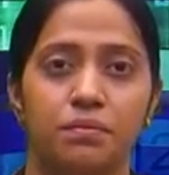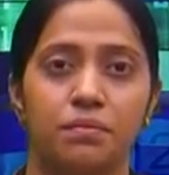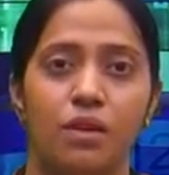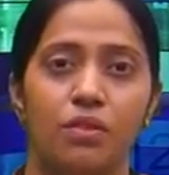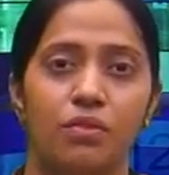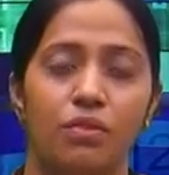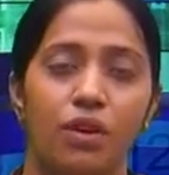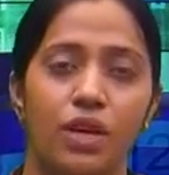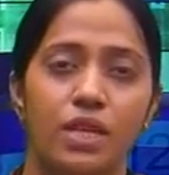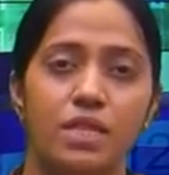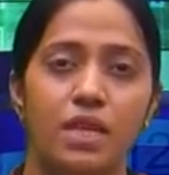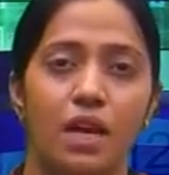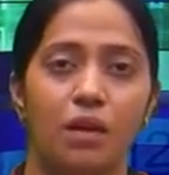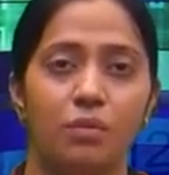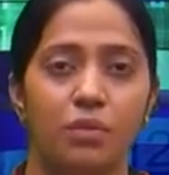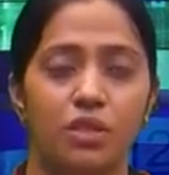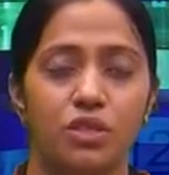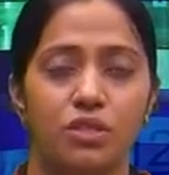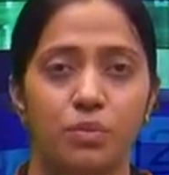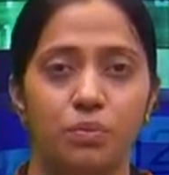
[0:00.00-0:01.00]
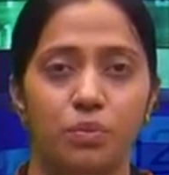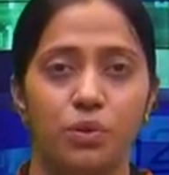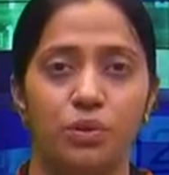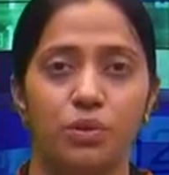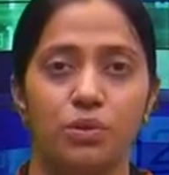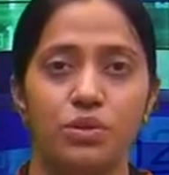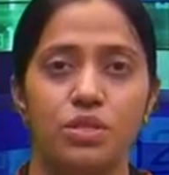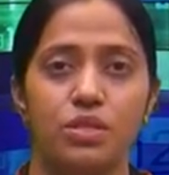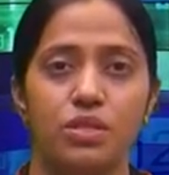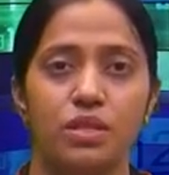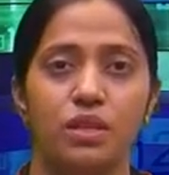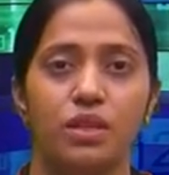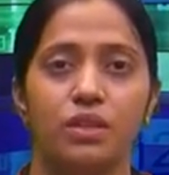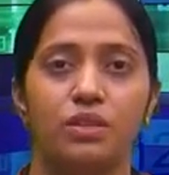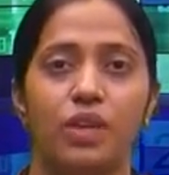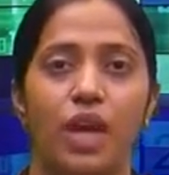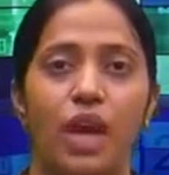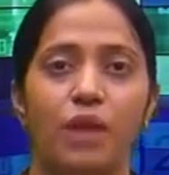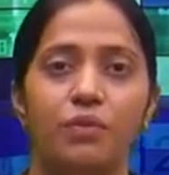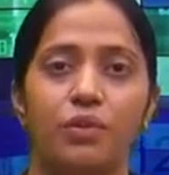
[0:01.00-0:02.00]
For example, suppose
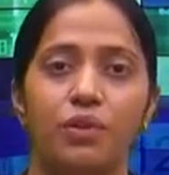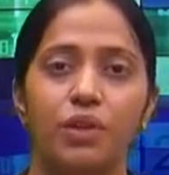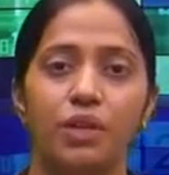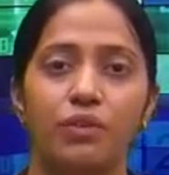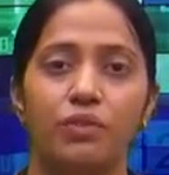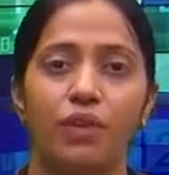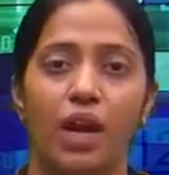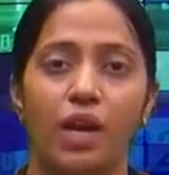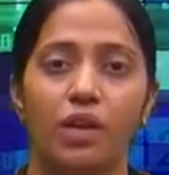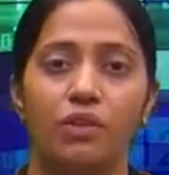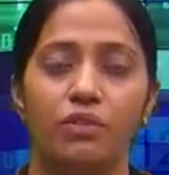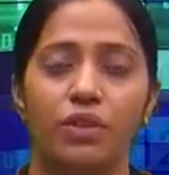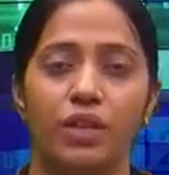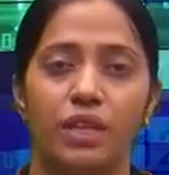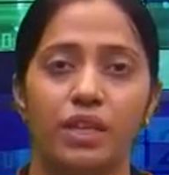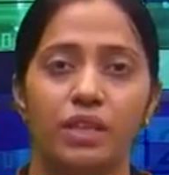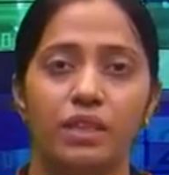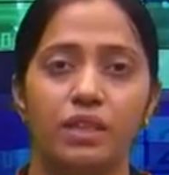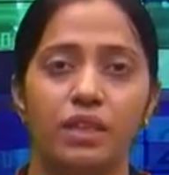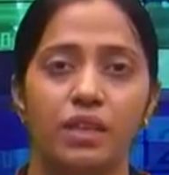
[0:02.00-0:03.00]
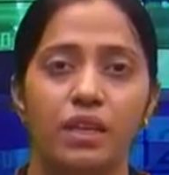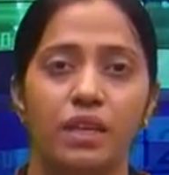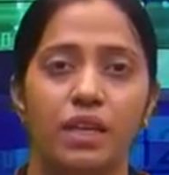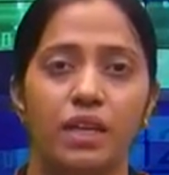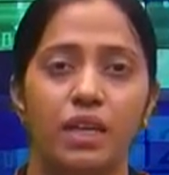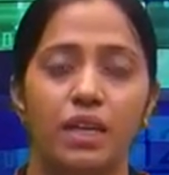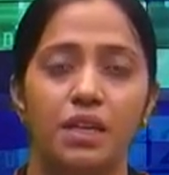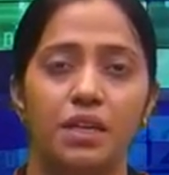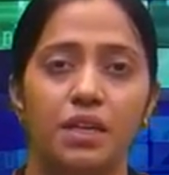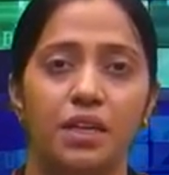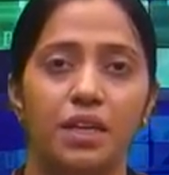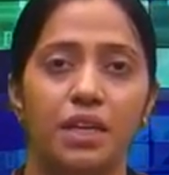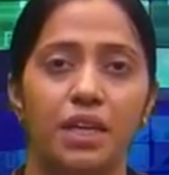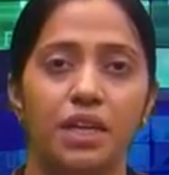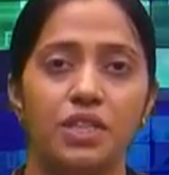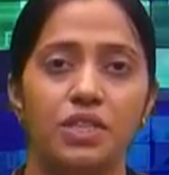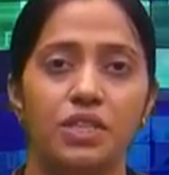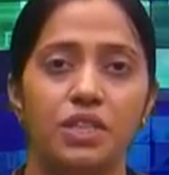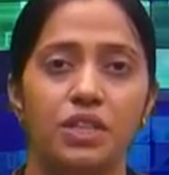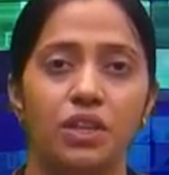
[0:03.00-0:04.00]
you have to evaluate
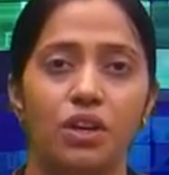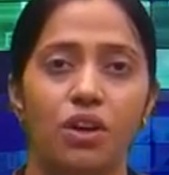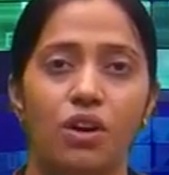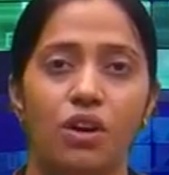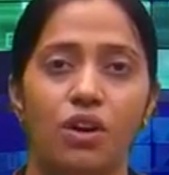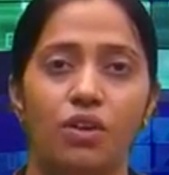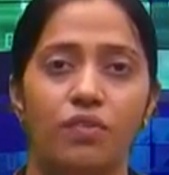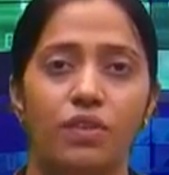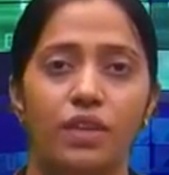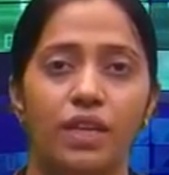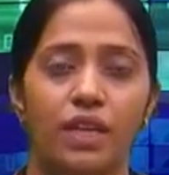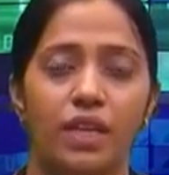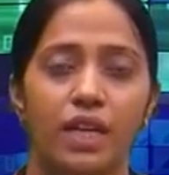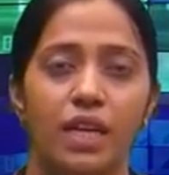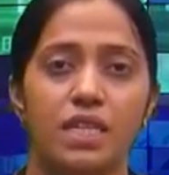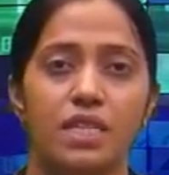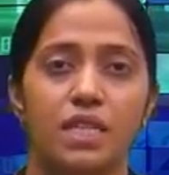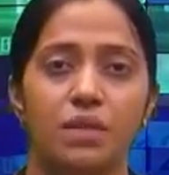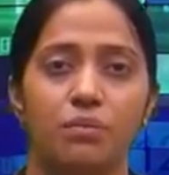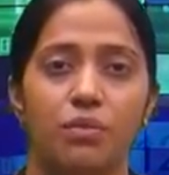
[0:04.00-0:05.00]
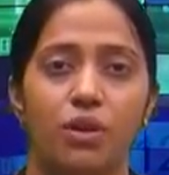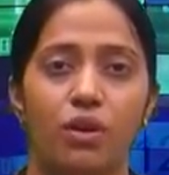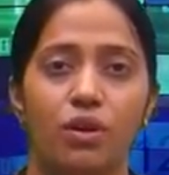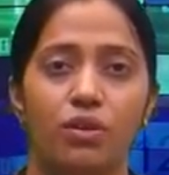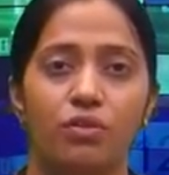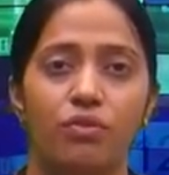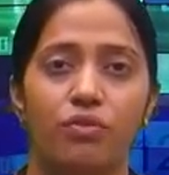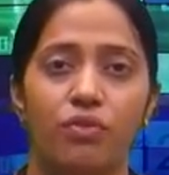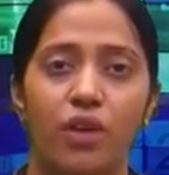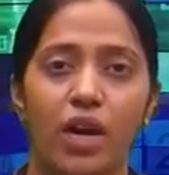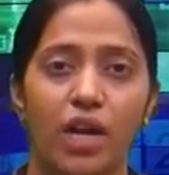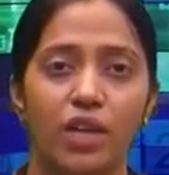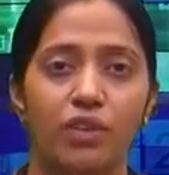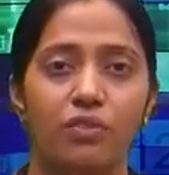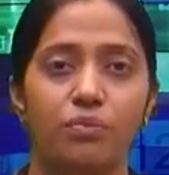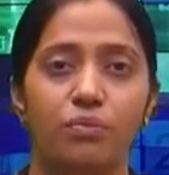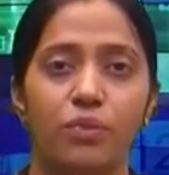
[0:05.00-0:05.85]
integration of dx upon 5